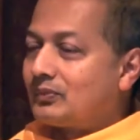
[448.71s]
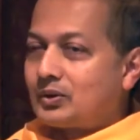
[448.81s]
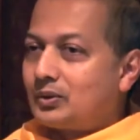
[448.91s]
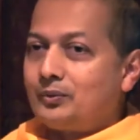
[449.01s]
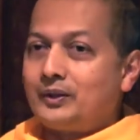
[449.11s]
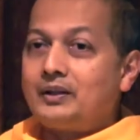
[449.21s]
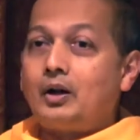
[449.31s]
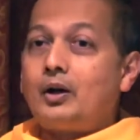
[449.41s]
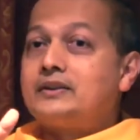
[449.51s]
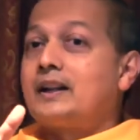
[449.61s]
so,
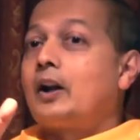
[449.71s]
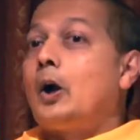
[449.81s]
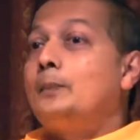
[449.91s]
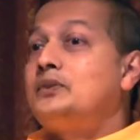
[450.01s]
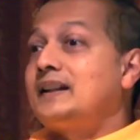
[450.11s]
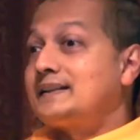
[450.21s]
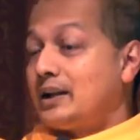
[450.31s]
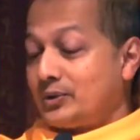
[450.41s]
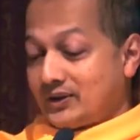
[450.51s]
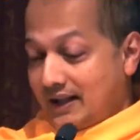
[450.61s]
when, there are objects
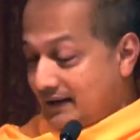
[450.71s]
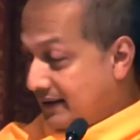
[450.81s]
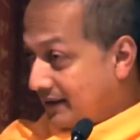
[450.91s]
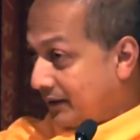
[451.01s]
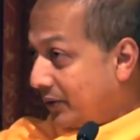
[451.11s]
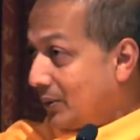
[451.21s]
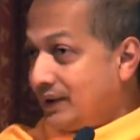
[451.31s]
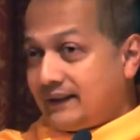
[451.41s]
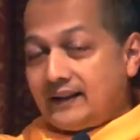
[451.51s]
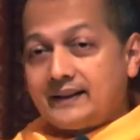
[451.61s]
outside here, so
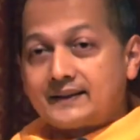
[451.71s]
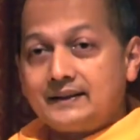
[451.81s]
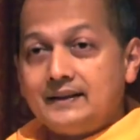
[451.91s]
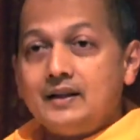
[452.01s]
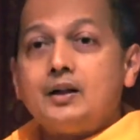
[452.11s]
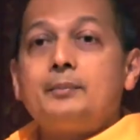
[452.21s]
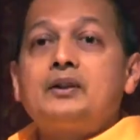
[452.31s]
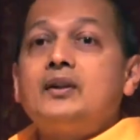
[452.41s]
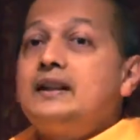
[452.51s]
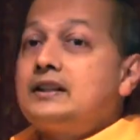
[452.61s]
many things.
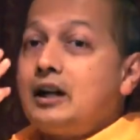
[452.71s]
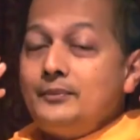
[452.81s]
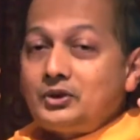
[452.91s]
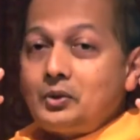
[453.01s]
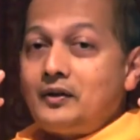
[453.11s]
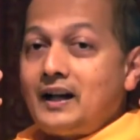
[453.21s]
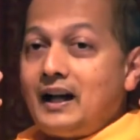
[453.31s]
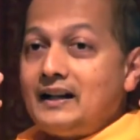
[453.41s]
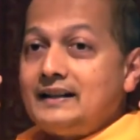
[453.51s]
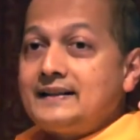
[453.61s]
But when it comes to our
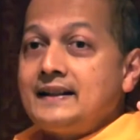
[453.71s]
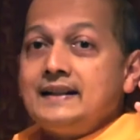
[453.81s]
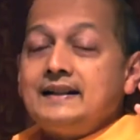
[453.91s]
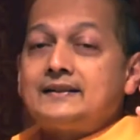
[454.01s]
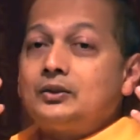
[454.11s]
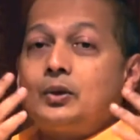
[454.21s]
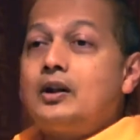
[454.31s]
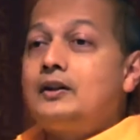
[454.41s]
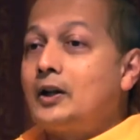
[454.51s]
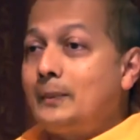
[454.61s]
eyes, it's no
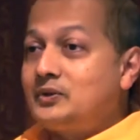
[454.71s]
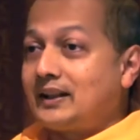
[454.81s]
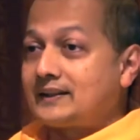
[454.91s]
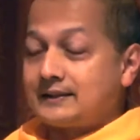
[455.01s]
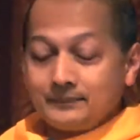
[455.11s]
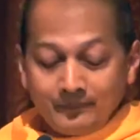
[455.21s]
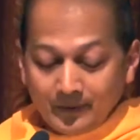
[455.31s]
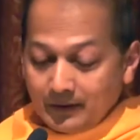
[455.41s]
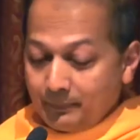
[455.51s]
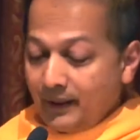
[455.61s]
longer objects.
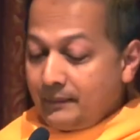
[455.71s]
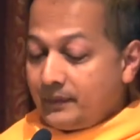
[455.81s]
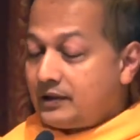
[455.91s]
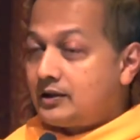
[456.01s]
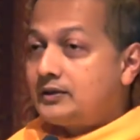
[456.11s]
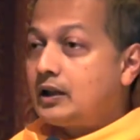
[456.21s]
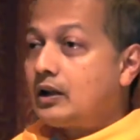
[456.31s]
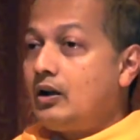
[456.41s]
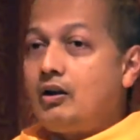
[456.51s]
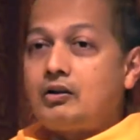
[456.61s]
The paper or the
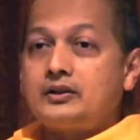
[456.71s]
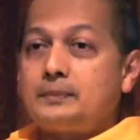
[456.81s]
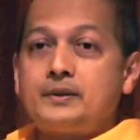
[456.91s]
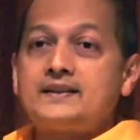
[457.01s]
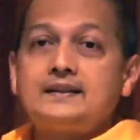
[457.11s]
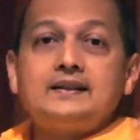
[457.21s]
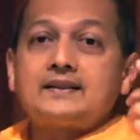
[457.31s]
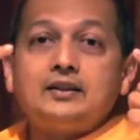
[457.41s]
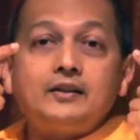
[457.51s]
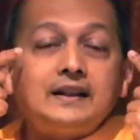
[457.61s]
clock or the person
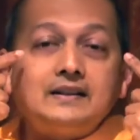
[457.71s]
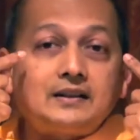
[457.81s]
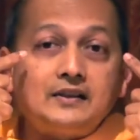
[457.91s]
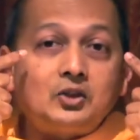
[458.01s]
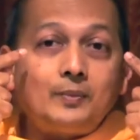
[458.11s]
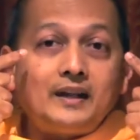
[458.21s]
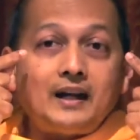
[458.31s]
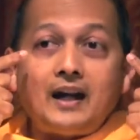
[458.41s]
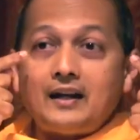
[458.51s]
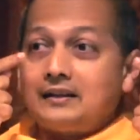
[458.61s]
does not enter into my
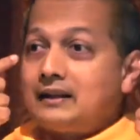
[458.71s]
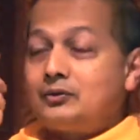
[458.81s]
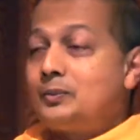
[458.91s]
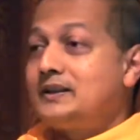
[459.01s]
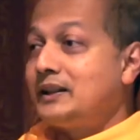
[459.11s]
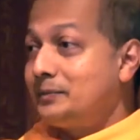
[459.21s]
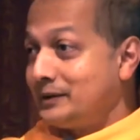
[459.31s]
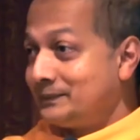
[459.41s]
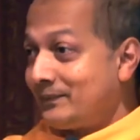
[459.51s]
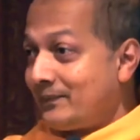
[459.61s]
eye. That would be
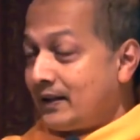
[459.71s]
terrible.